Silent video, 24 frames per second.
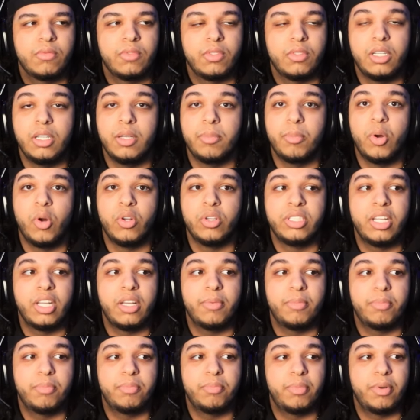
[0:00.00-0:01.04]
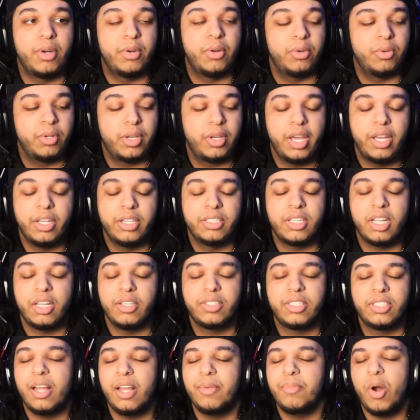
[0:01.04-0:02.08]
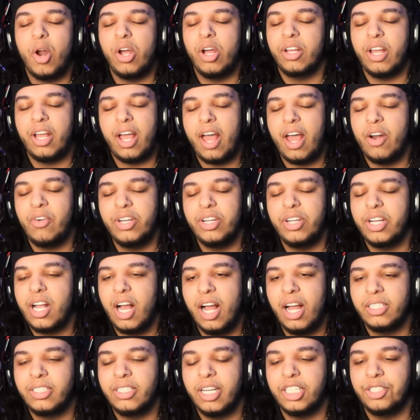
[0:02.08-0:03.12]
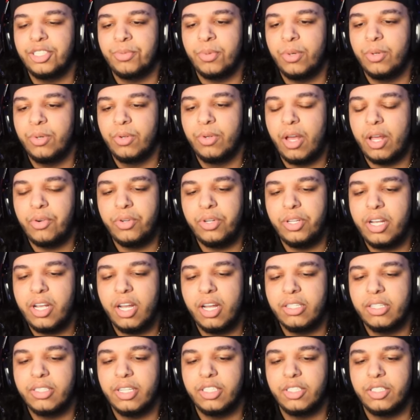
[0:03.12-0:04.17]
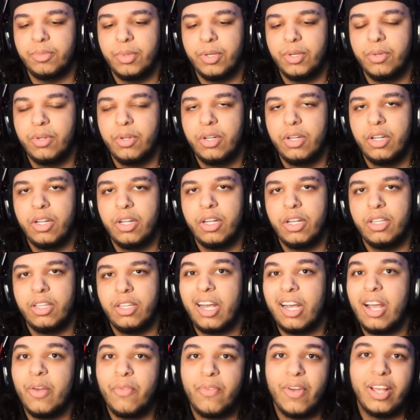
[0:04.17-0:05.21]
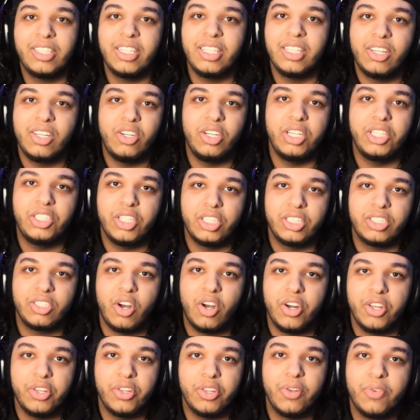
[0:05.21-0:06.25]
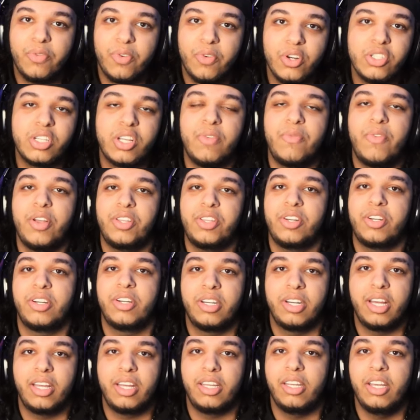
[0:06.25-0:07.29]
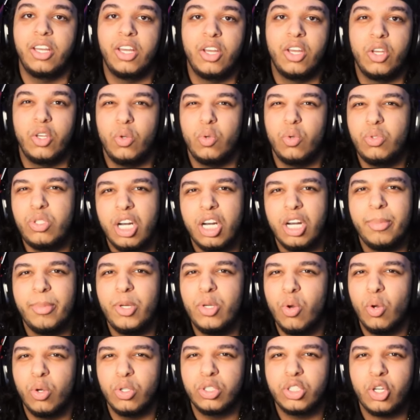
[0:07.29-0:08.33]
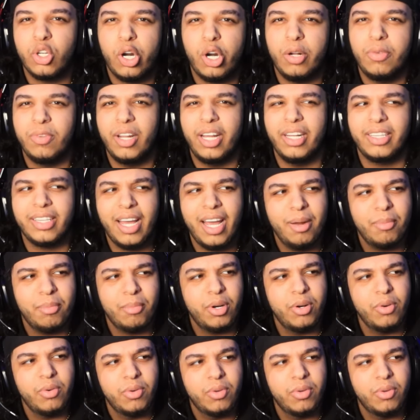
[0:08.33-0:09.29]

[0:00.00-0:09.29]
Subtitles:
Bro, like, stop, bro. I don't need context, bro. The confession literally just started. You're the first confession of the night. You telling me you gonna start off like that, bro?